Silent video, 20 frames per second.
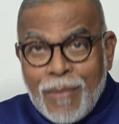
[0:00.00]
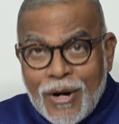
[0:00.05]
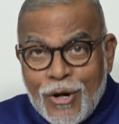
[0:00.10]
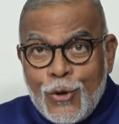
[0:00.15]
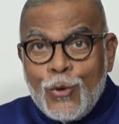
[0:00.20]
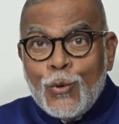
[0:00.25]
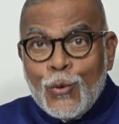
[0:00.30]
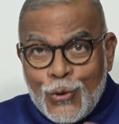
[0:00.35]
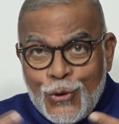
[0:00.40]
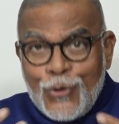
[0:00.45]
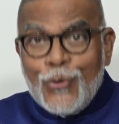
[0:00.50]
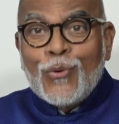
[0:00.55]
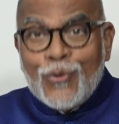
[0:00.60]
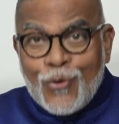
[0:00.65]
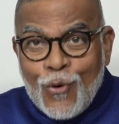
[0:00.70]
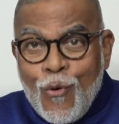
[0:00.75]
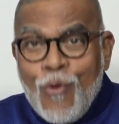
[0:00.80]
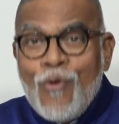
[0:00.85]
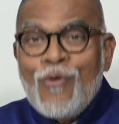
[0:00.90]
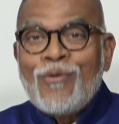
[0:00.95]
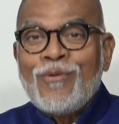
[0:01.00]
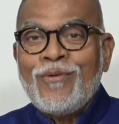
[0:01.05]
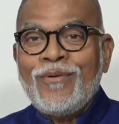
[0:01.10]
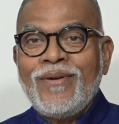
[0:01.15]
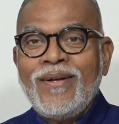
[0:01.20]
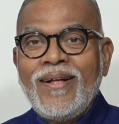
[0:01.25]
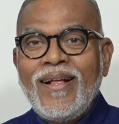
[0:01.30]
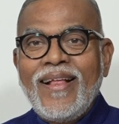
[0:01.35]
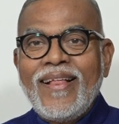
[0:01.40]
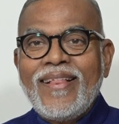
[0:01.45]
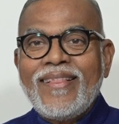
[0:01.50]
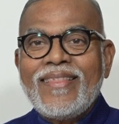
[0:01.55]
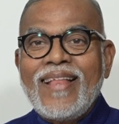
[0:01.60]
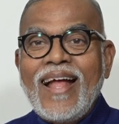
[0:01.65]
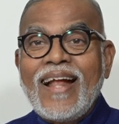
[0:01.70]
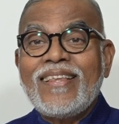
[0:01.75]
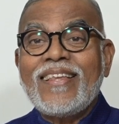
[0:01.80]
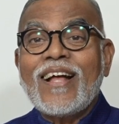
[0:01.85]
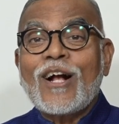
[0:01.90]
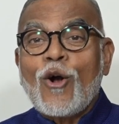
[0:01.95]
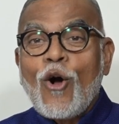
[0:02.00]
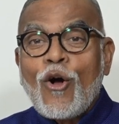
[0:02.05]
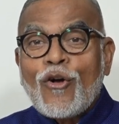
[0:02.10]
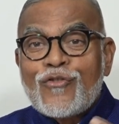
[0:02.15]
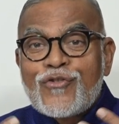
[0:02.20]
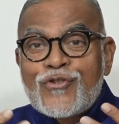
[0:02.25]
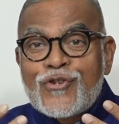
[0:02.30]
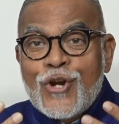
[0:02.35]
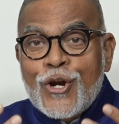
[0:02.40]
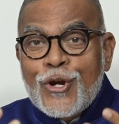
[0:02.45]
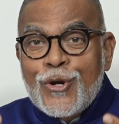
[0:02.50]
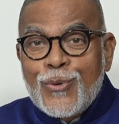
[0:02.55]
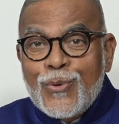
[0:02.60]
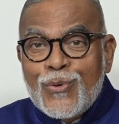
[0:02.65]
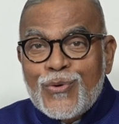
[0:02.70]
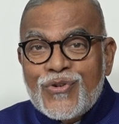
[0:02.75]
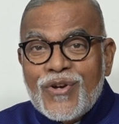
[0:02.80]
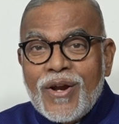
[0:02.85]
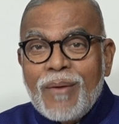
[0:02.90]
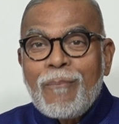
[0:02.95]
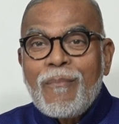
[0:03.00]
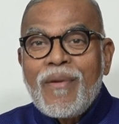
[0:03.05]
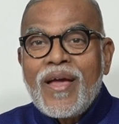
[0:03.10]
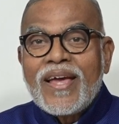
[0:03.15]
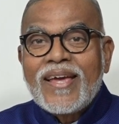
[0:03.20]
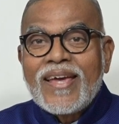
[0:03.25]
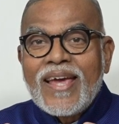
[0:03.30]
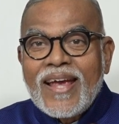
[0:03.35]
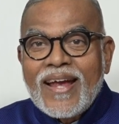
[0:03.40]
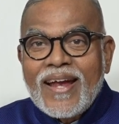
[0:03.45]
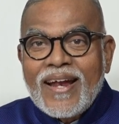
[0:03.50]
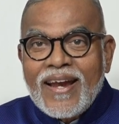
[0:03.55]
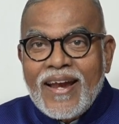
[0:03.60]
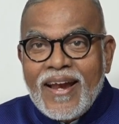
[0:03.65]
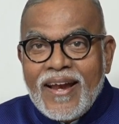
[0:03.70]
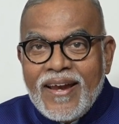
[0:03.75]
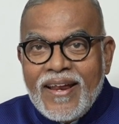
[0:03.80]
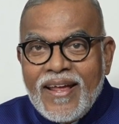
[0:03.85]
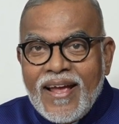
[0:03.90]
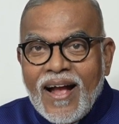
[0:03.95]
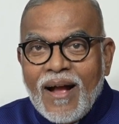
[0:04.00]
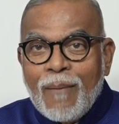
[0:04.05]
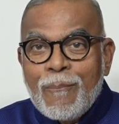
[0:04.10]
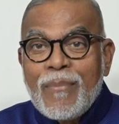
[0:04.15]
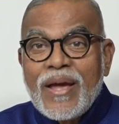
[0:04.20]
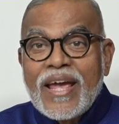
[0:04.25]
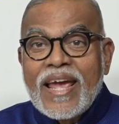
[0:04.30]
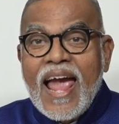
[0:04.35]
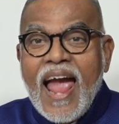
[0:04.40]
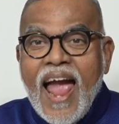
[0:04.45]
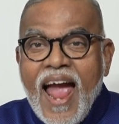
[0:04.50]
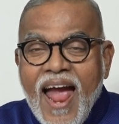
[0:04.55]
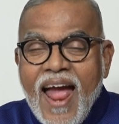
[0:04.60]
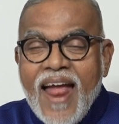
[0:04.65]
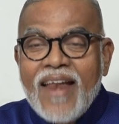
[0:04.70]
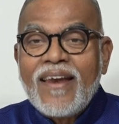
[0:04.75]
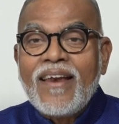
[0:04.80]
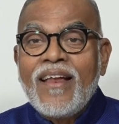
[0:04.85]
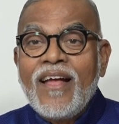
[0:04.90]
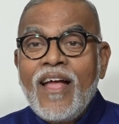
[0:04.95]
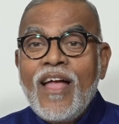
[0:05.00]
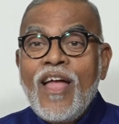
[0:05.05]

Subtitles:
But do you know that the constitution making in India began